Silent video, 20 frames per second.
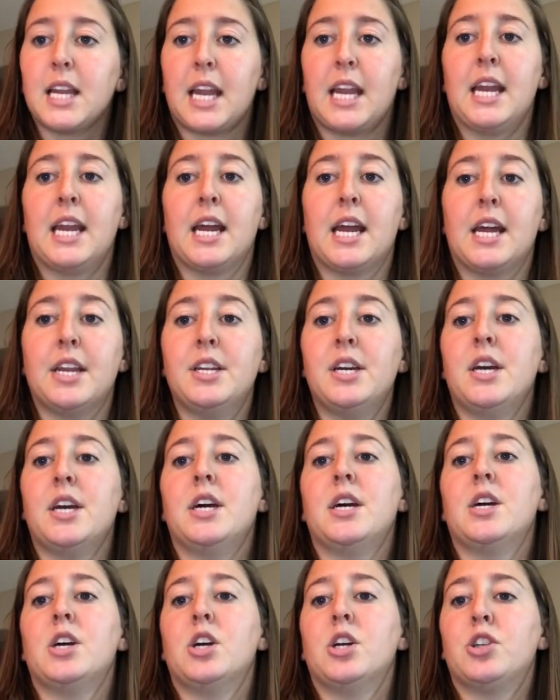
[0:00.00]
And
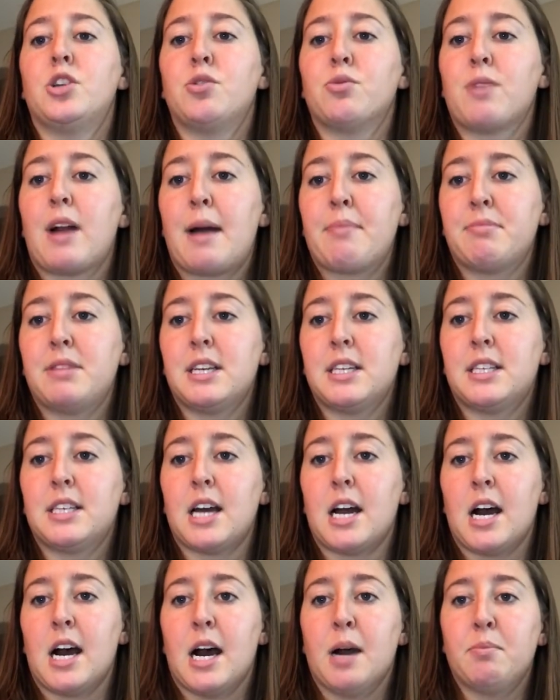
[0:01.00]
to wrap this
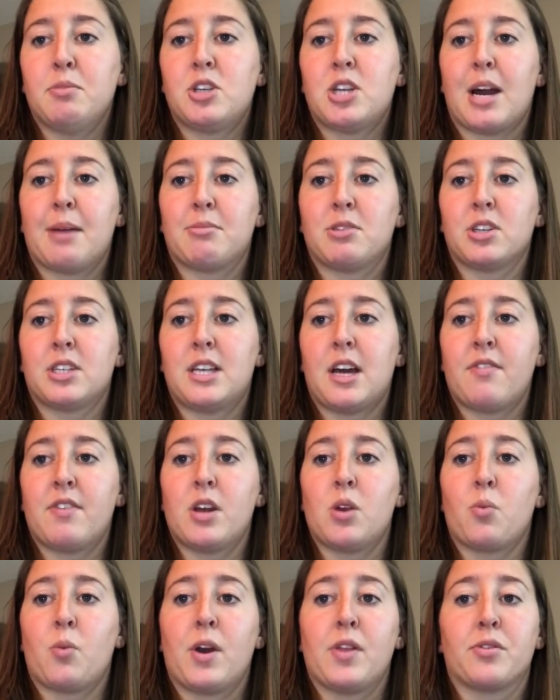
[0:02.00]
up, chapter
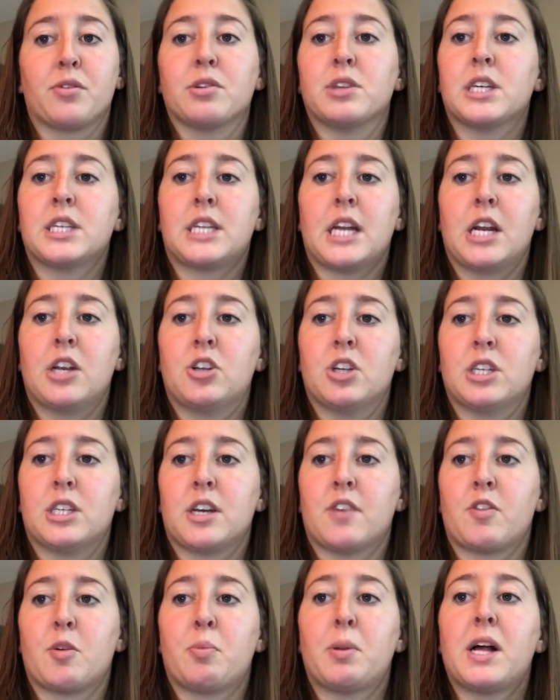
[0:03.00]
7 went through the stages
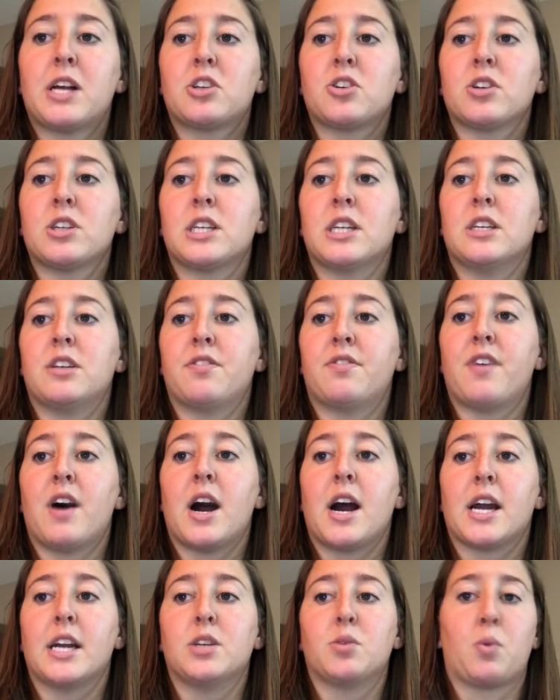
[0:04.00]
of the pleasures and
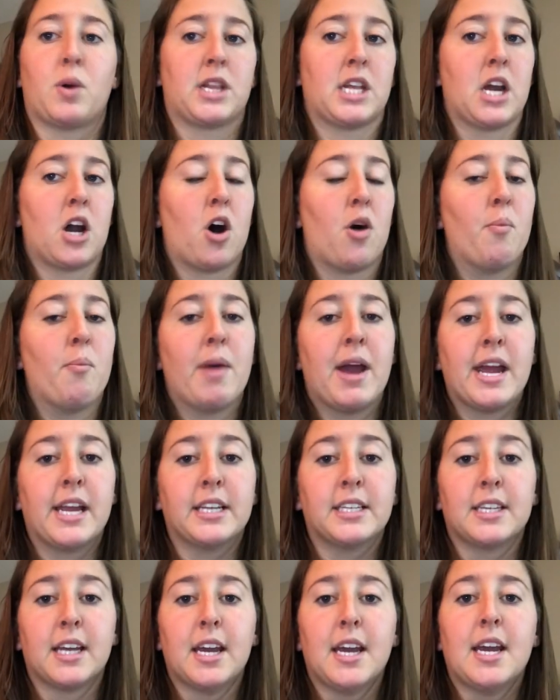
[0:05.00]
defined what they all
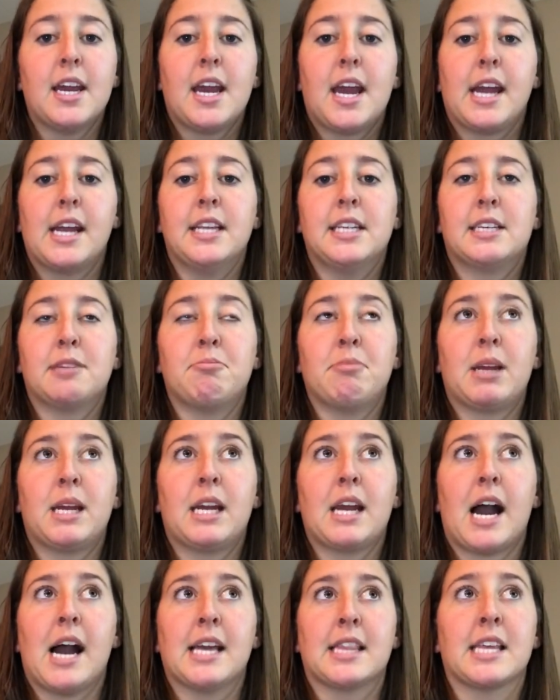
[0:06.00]
meant. And to
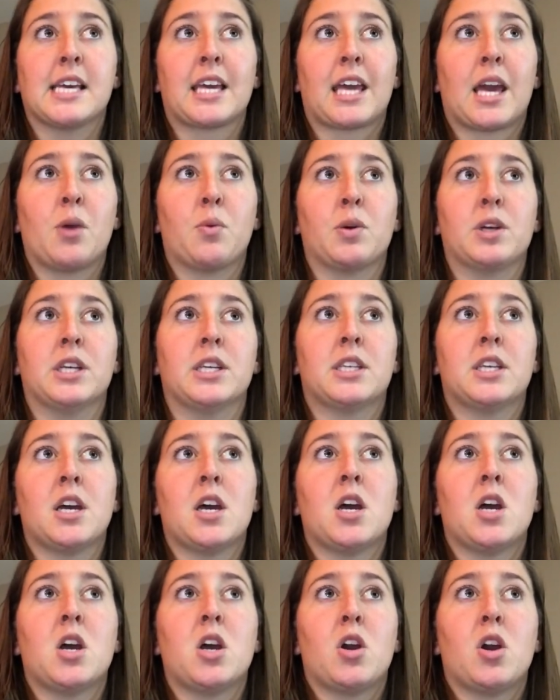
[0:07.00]
me, I think it was
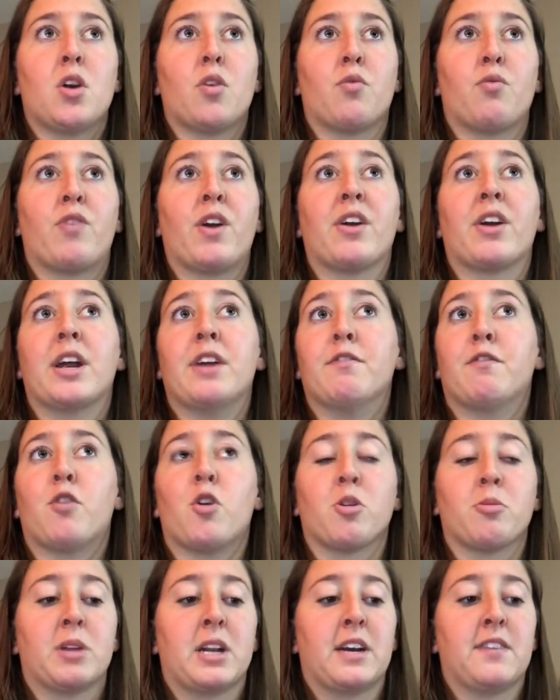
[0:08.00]
very
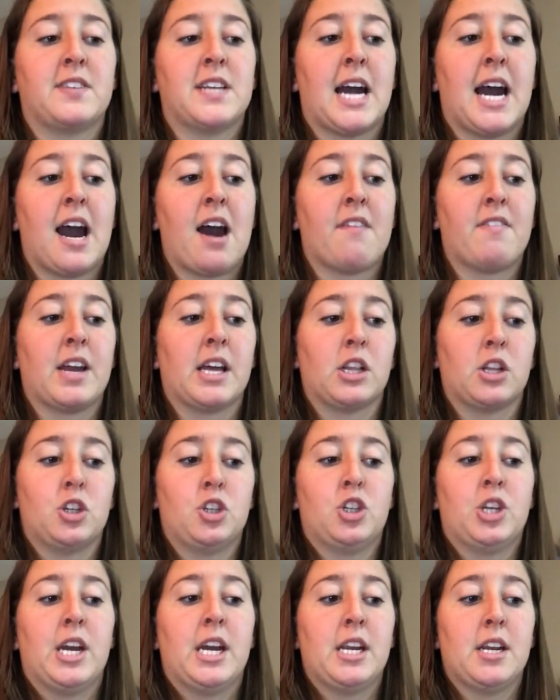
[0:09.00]
informative to have a
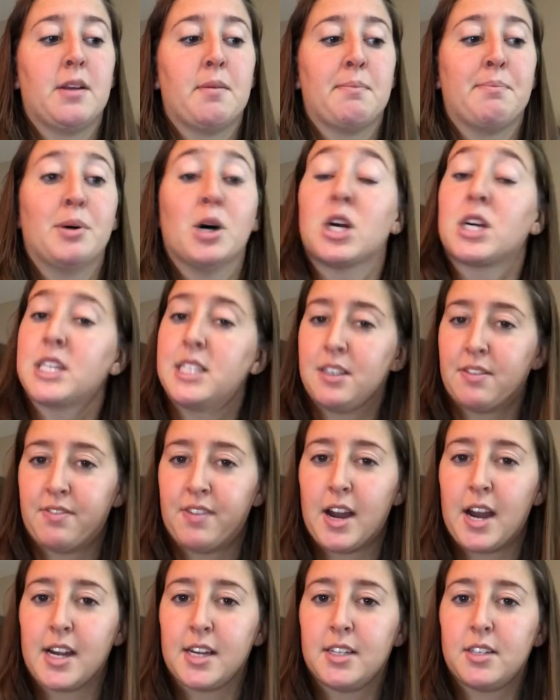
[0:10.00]
legit book
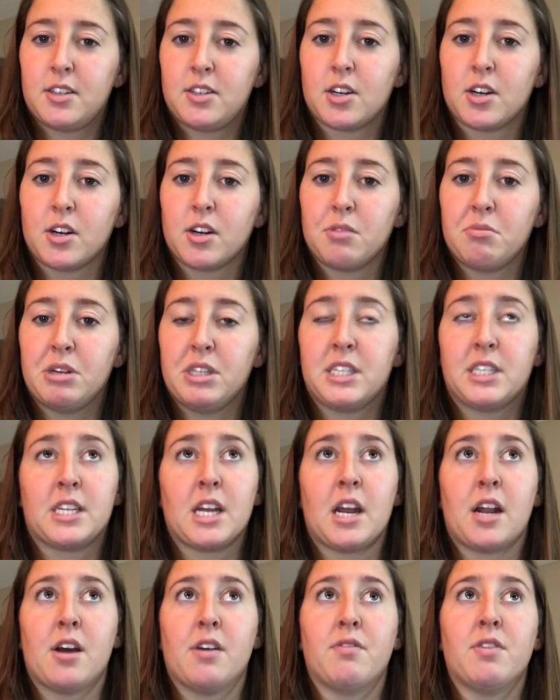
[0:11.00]
defined term
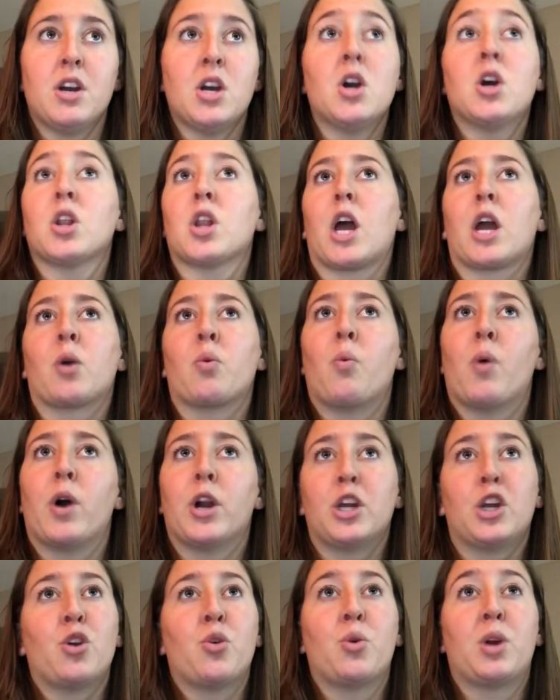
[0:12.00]
instead of like
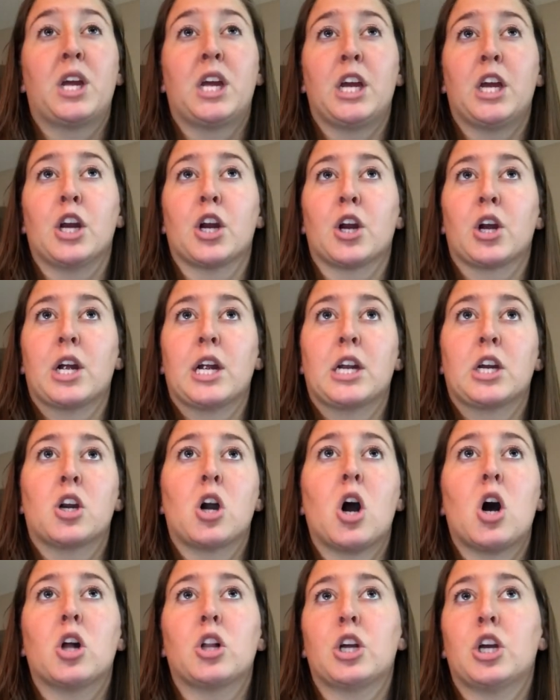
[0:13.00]
what you hear in
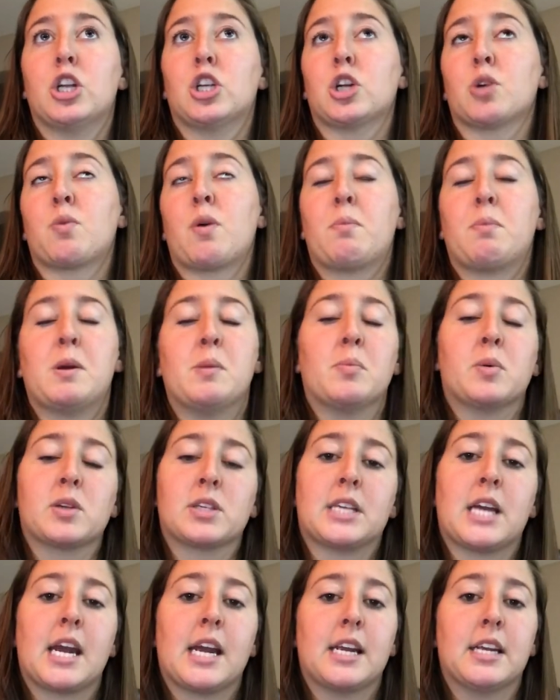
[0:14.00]
college or what people
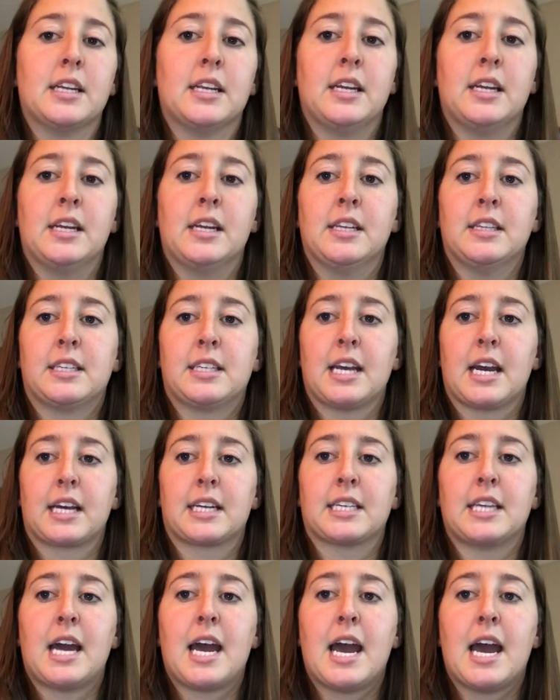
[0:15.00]
say in
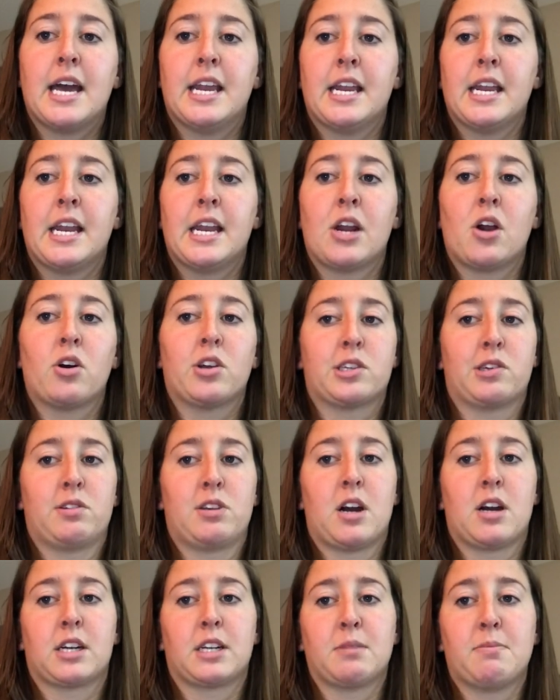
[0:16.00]
sex ed. And it also
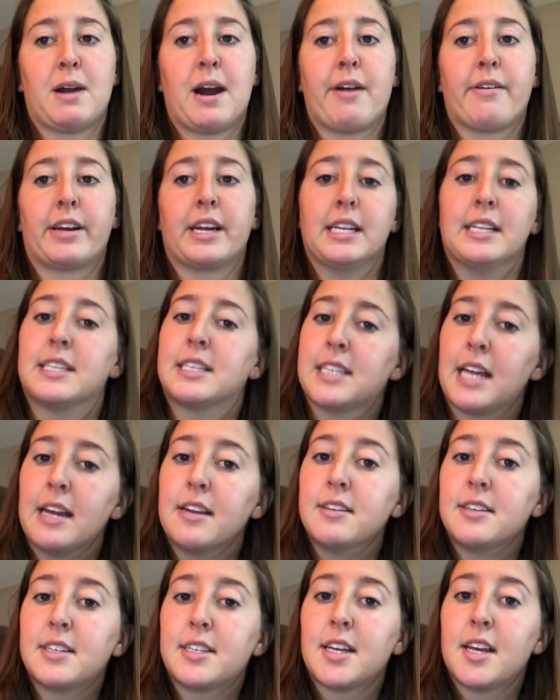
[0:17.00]
talked about
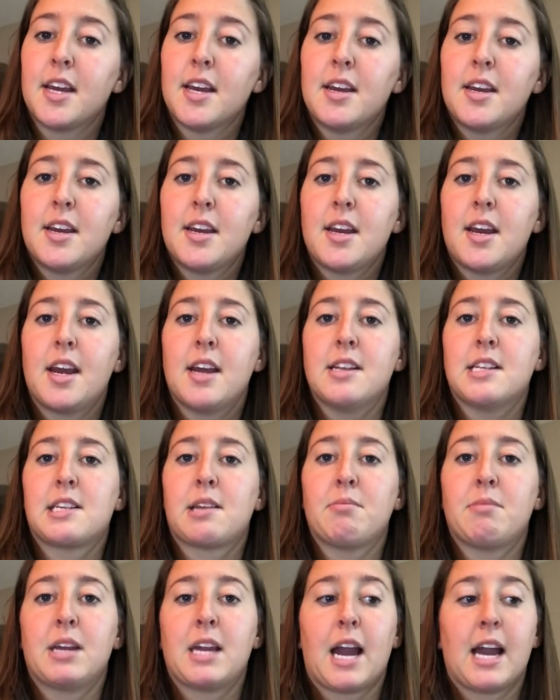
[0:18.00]
consent. And
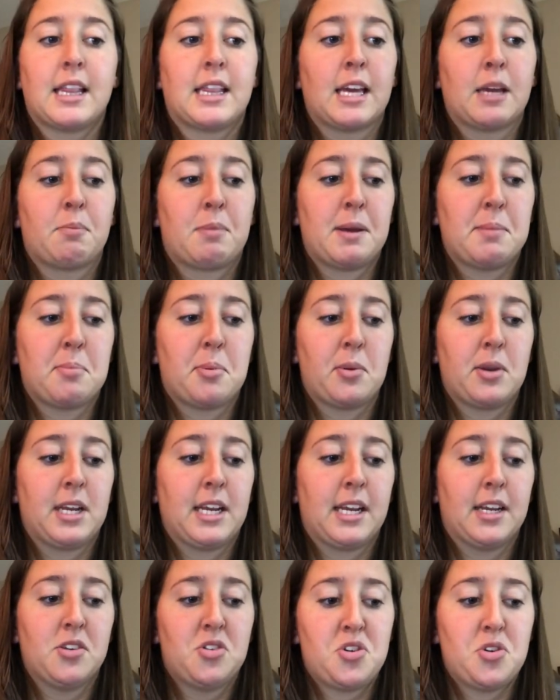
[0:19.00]
to me, I think people
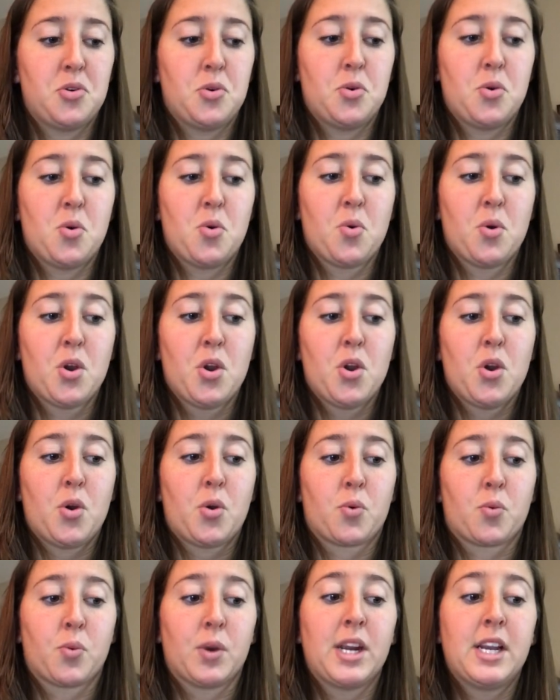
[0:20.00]
need to
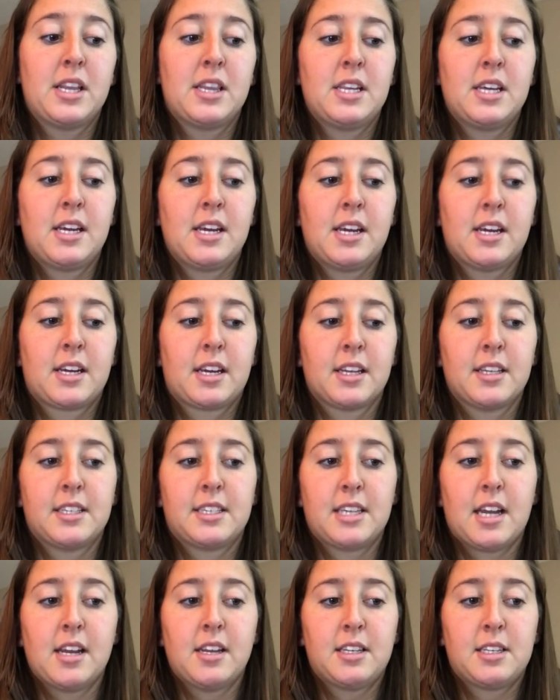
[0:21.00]
read the
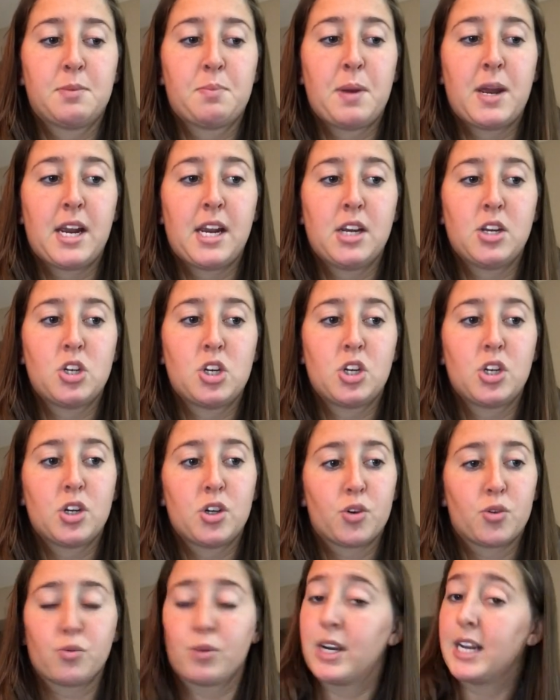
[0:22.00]
consent page,
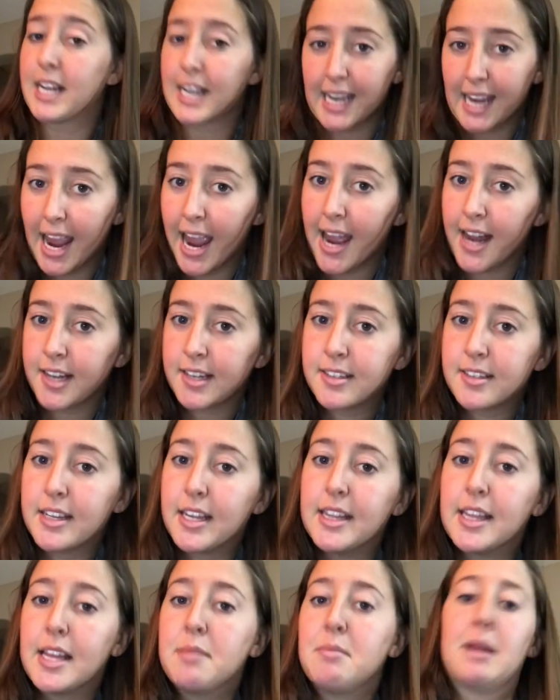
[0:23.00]
read it again,
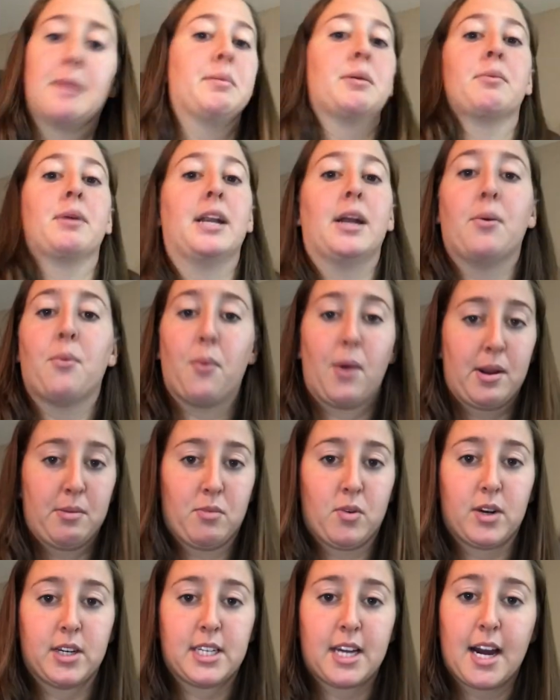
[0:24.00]
and then maybe read it one
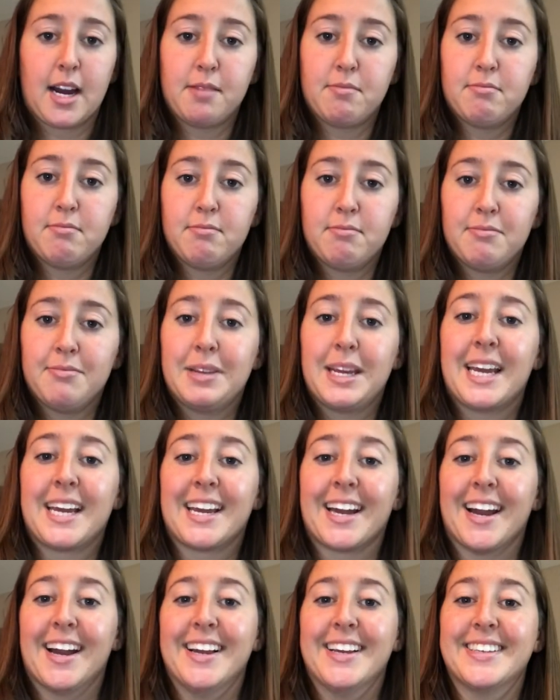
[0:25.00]
more time,
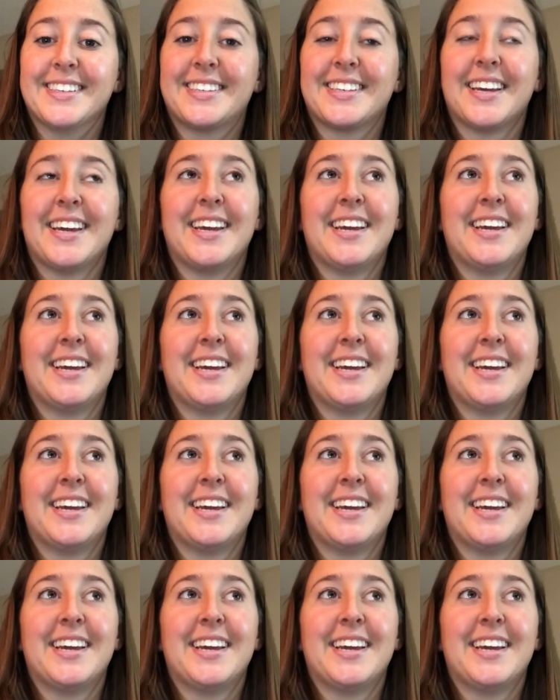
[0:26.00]
because